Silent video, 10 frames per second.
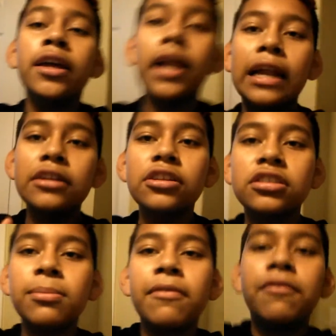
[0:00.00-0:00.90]

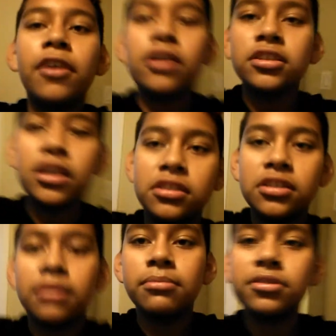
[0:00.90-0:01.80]
my vlog
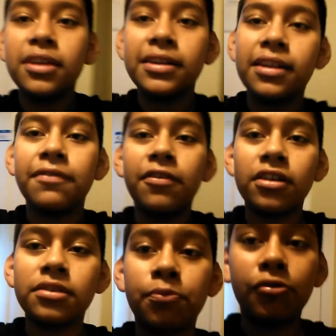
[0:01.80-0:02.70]
yesterday. I'm sorry that
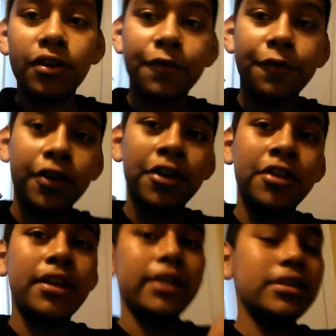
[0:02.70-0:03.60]
vlog is boring for you
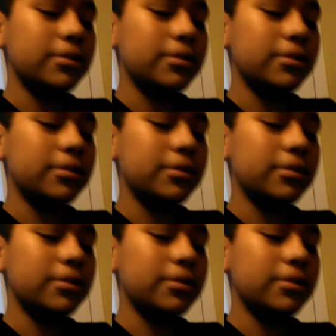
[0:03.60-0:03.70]
guys.